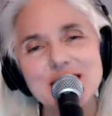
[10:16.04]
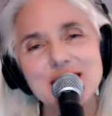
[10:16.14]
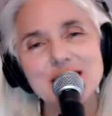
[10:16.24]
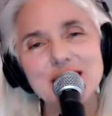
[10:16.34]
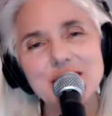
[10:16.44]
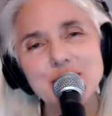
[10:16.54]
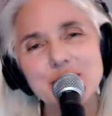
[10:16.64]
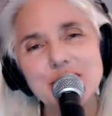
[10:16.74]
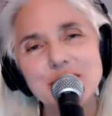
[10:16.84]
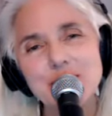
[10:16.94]

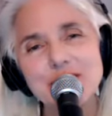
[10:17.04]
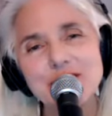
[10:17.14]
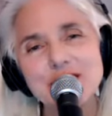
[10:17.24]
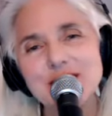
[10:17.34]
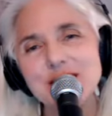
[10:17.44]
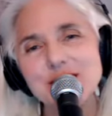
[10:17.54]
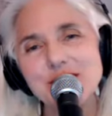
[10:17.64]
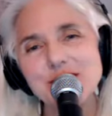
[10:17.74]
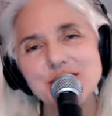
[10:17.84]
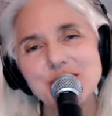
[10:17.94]
one of
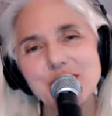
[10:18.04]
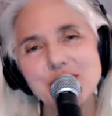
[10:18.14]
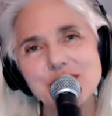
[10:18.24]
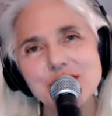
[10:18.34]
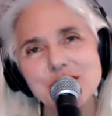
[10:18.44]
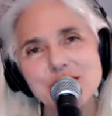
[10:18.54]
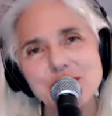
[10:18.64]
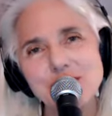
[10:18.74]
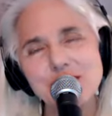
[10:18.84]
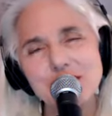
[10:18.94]
India's famous,
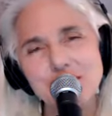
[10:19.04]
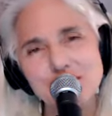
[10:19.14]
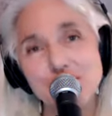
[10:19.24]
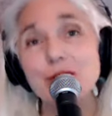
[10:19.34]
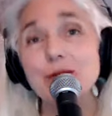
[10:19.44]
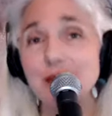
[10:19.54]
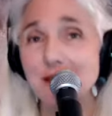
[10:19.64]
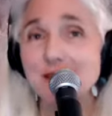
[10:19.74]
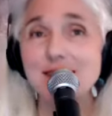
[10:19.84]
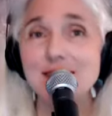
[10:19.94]
most famous
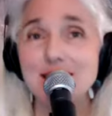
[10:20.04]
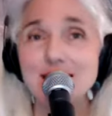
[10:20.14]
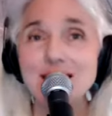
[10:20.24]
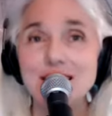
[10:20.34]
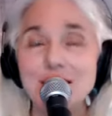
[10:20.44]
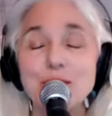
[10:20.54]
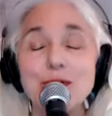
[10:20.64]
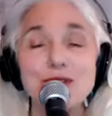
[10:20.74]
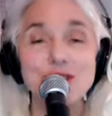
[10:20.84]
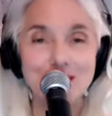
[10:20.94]
yogis. He
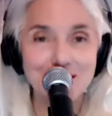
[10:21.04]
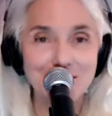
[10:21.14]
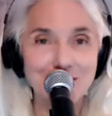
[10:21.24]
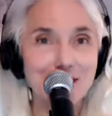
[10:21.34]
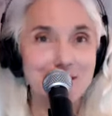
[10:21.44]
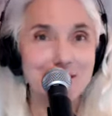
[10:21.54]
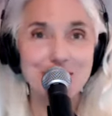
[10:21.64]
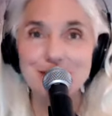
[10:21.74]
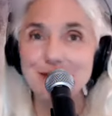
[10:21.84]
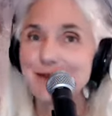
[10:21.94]
merged in the Divine
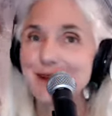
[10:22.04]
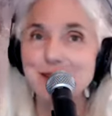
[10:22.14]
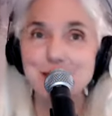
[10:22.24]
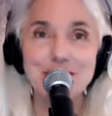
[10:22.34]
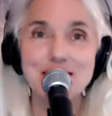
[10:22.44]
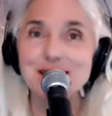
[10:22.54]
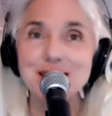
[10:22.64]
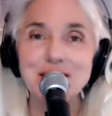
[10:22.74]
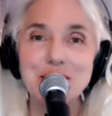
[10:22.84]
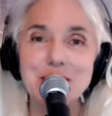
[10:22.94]
Mother and writes
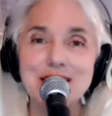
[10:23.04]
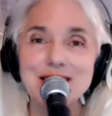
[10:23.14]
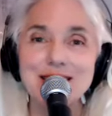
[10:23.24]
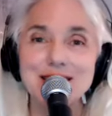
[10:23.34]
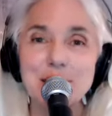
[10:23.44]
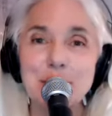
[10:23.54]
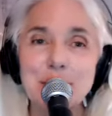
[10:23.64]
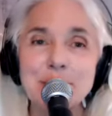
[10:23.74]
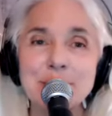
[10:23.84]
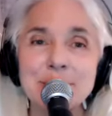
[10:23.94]
amazingly about it.
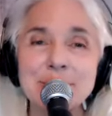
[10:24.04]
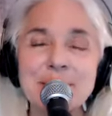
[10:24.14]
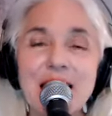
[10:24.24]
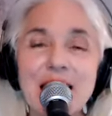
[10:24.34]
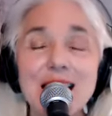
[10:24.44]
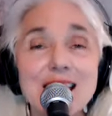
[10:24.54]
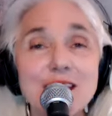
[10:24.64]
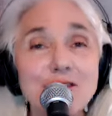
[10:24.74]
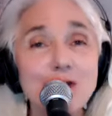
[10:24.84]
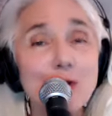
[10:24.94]

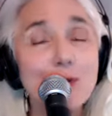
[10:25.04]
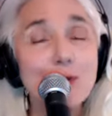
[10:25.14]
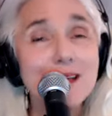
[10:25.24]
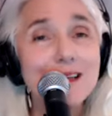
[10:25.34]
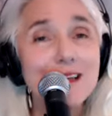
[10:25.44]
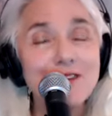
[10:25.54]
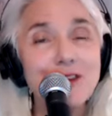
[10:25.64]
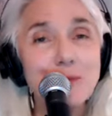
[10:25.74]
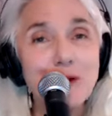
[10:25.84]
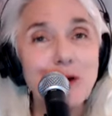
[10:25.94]
If you read even
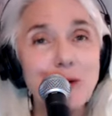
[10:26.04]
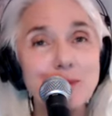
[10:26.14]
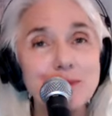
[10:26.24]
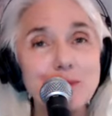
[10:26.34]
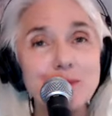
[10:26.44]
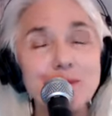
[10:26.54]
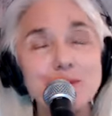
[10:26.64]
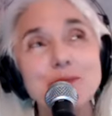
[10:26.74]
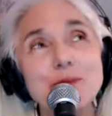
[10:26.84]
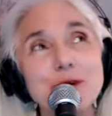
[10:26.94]
the Pope,
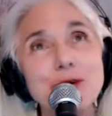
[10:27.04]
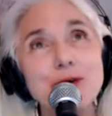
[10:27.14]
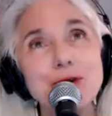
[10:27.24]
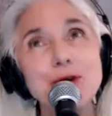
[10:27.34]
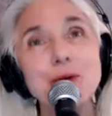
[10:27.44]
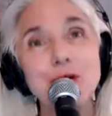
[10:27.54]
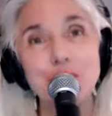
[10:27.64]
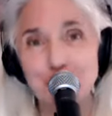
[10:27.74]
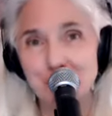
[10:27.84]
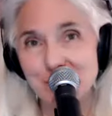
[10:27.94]
the current
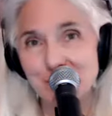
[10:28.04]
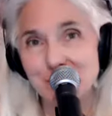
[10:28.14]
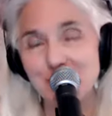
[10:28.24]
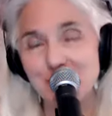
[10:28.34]
Pope's